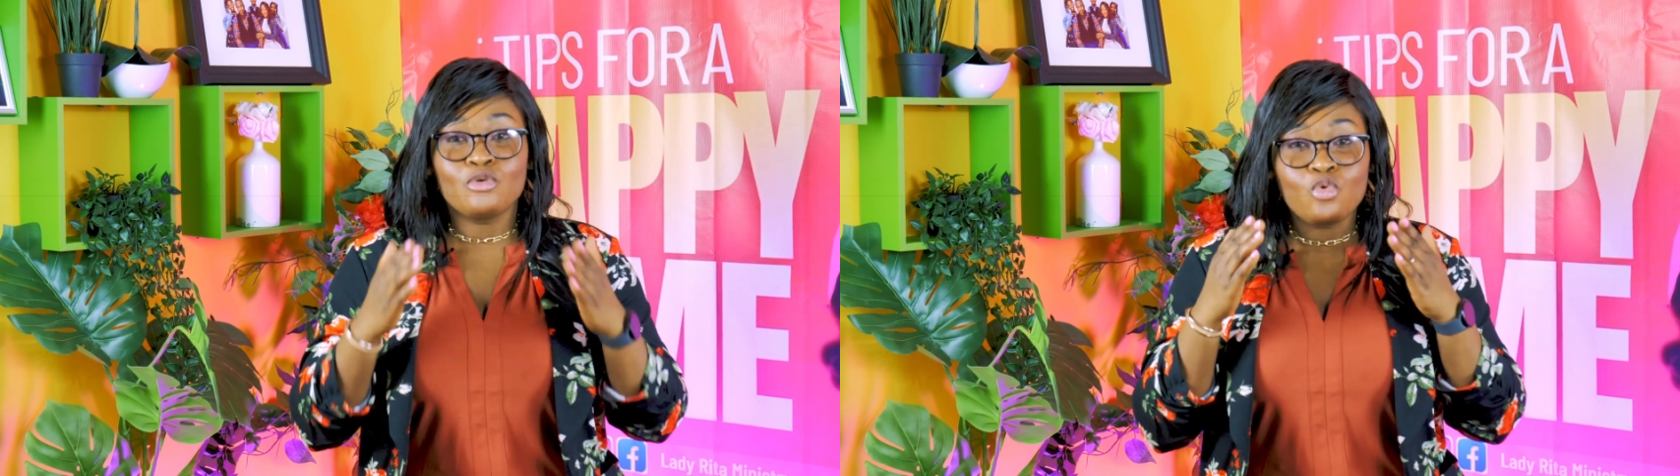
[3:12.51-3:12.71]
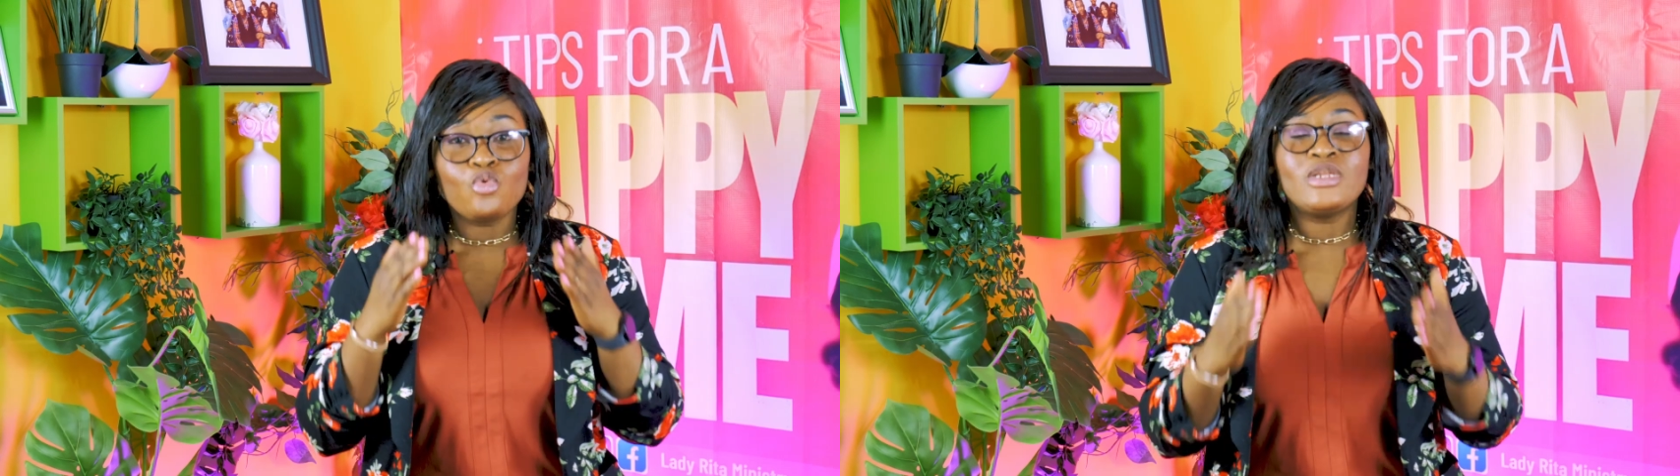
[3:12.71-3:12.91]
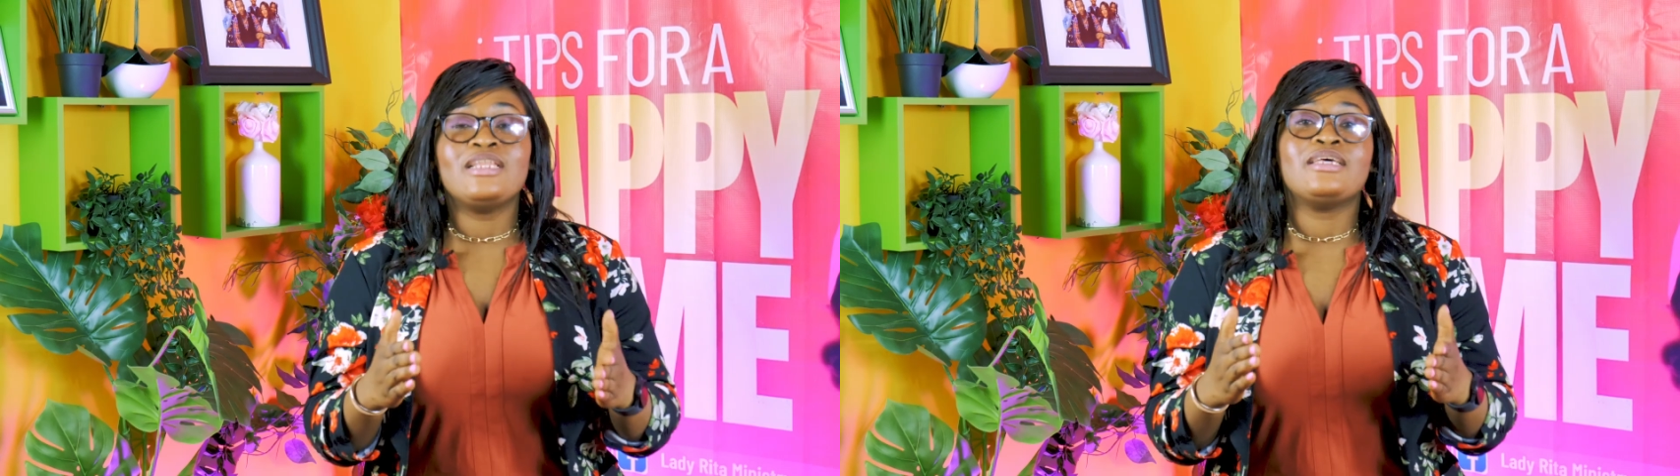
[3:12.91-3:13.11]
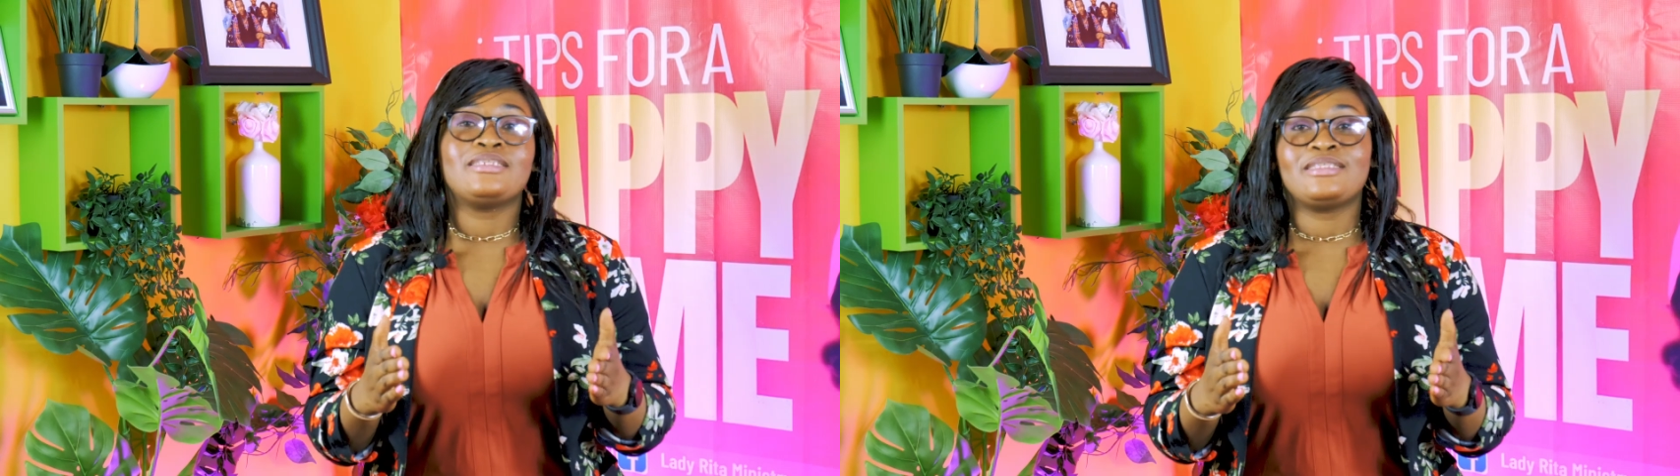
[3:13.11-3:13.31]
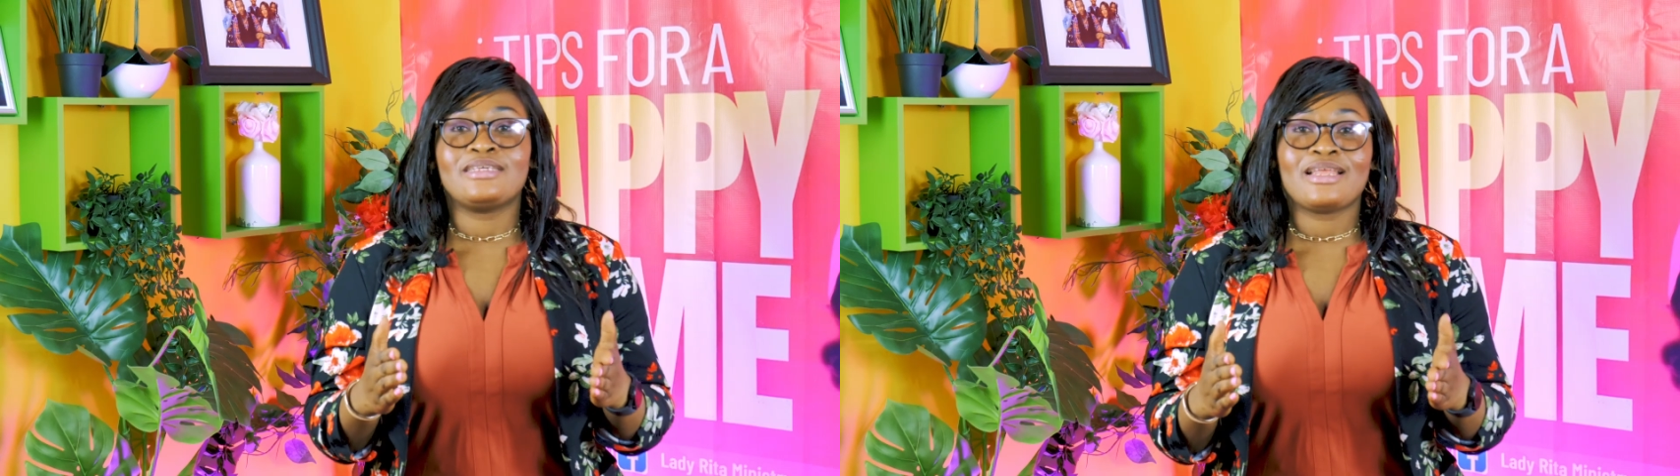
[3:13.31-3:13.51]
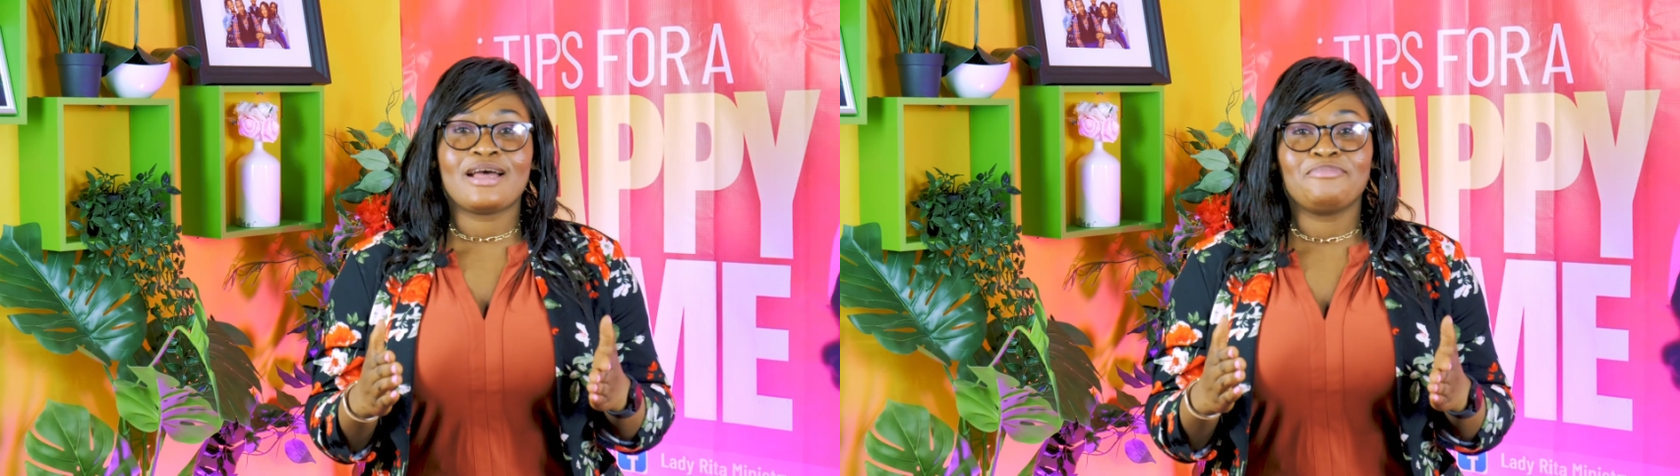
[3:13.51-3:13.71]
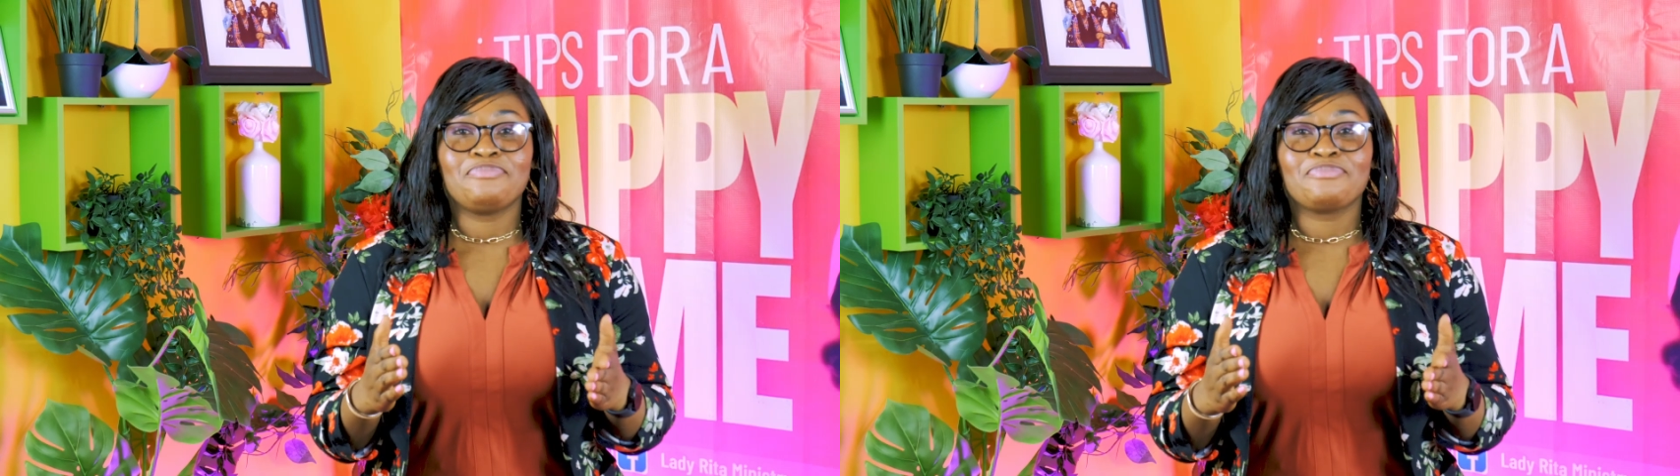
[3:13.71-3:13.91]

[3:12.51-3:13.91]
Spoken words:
a good listener.